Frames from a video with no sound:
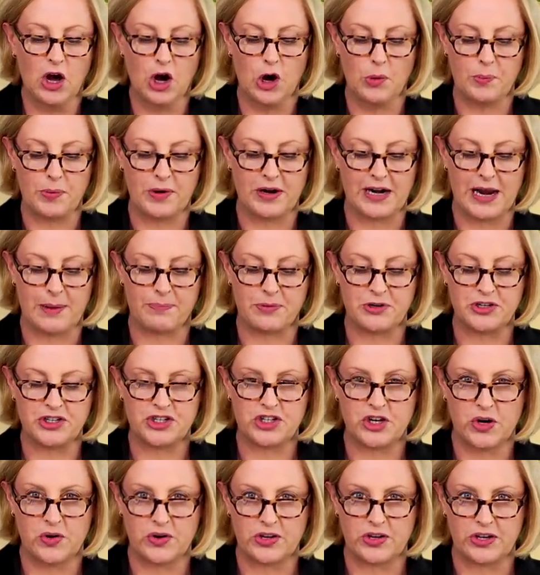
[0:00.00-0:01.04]
open it up and
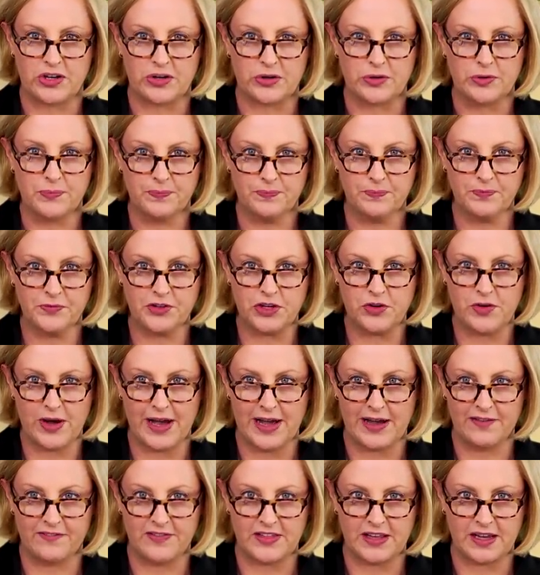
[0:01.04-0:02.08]
show you. You
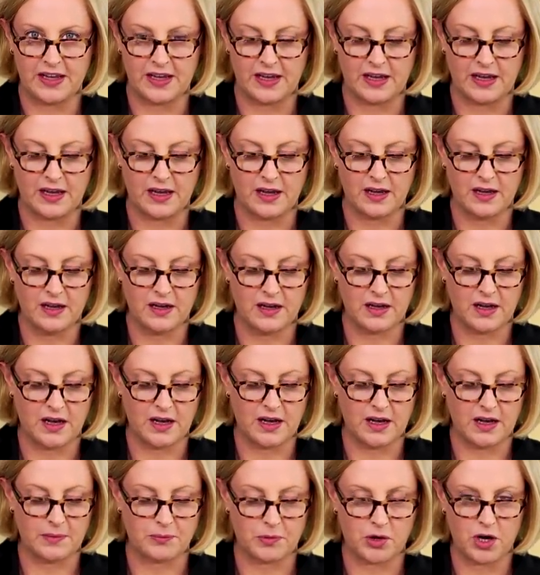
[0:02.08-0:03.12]
have the uh,
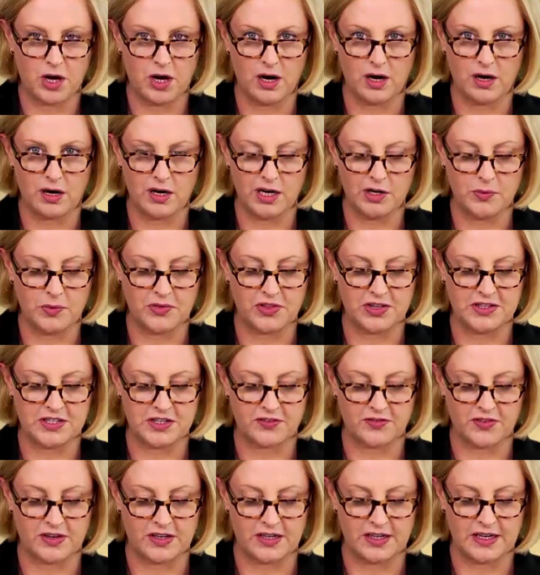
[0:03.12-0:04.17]
um, card with the
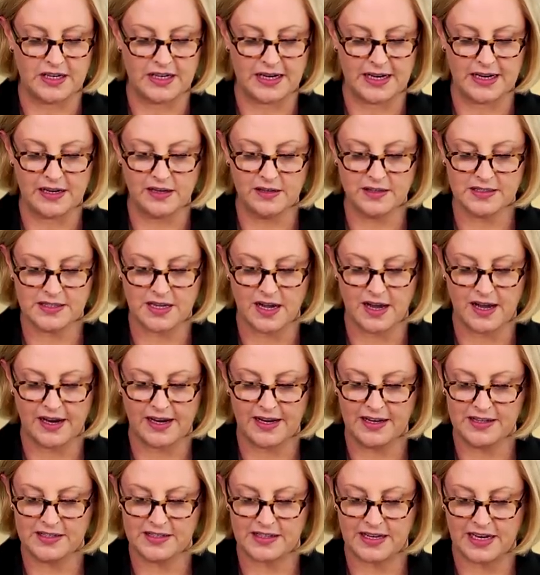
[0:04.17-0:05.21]
different needles on
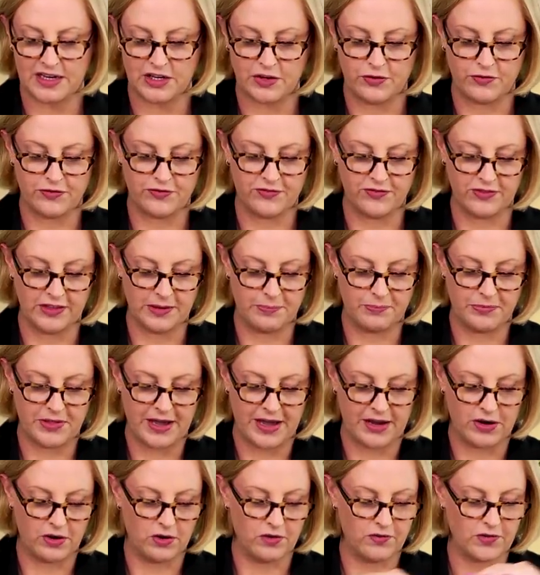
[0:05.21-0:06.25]
it and you flip
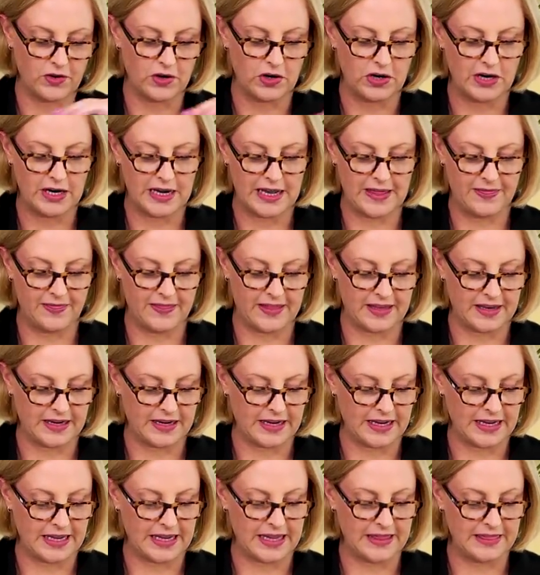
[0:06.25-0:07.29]
that over and
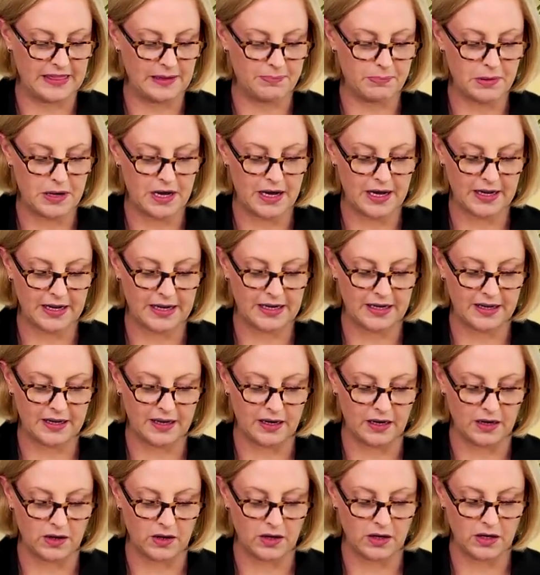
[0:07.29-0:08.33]
then in the pocket
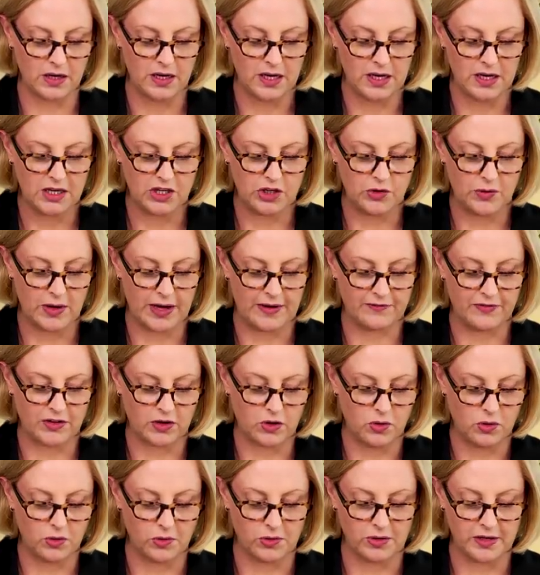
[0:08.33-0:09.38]
here you have the
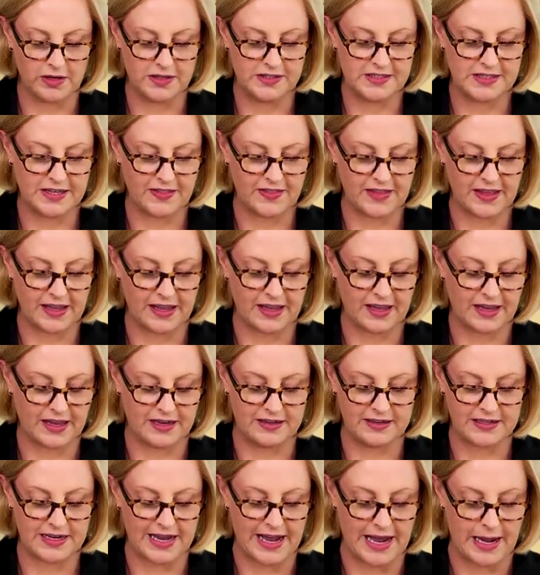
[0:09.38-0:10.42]
cords and the
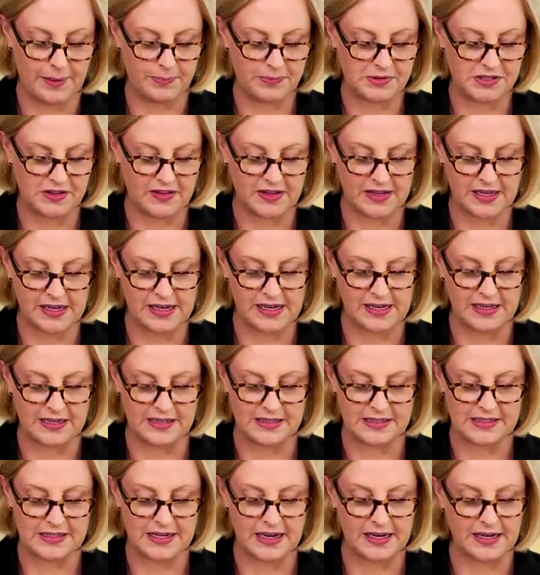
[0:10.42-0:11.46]
end caps and the
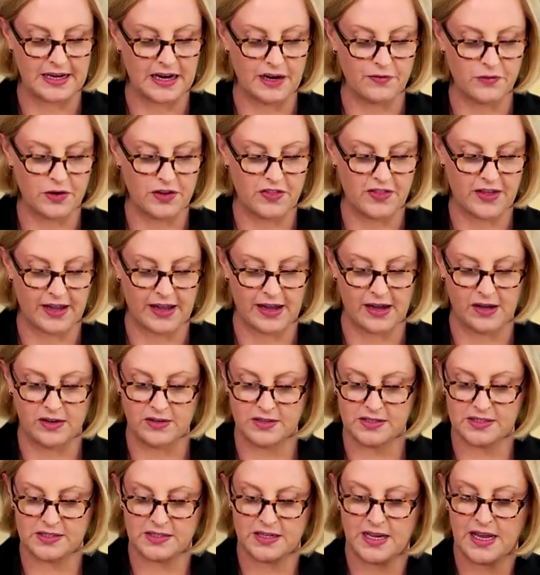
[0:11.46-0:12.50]
keys and everything
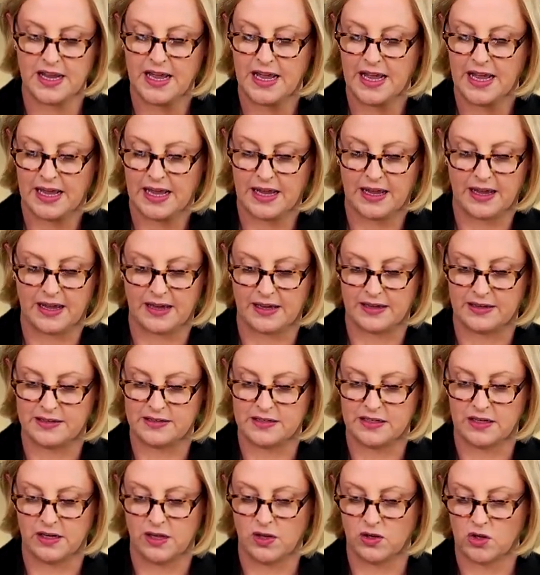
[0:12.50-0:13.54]
else
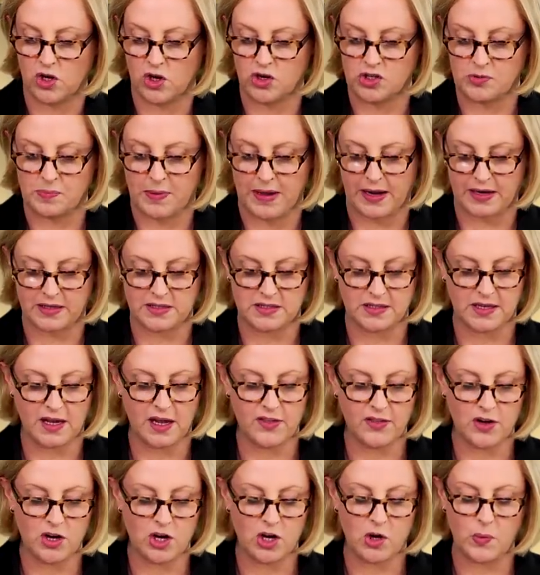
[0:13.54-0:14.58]
and it all goes back
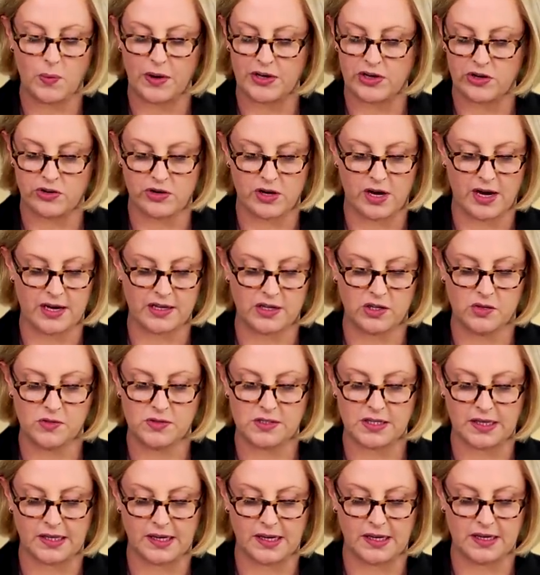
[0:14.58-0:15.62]
together when you're not
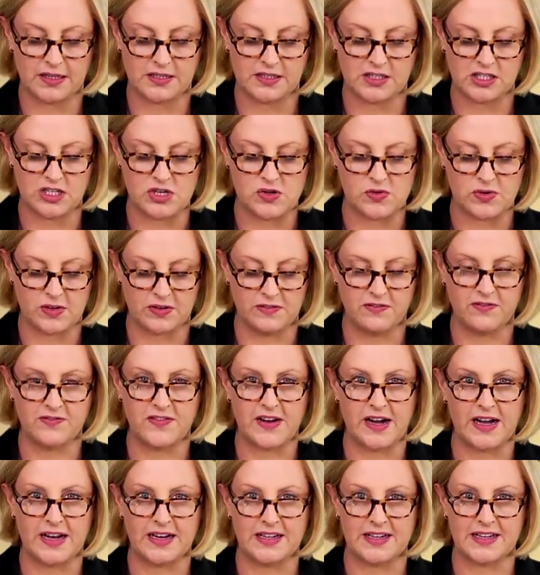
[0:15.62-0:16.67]
using it so you can
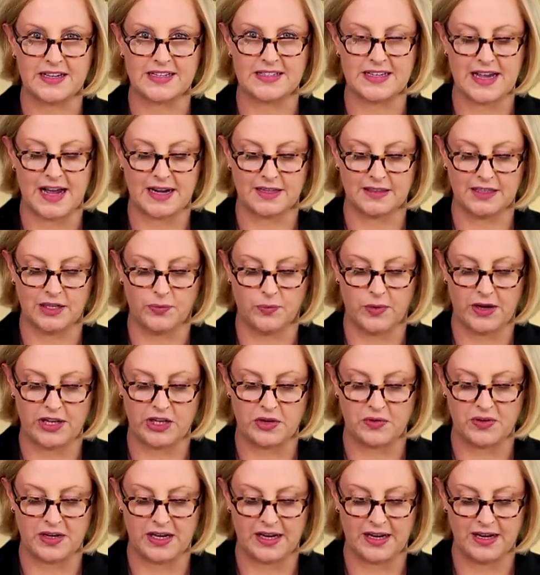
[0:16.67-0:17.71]
find exactly what
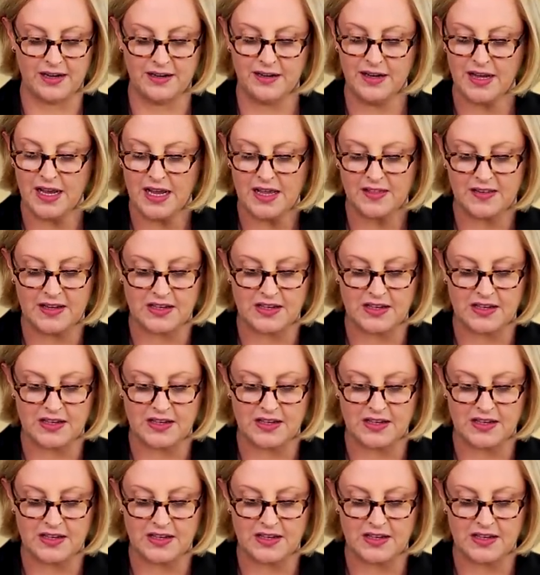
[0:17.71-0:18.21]
you need.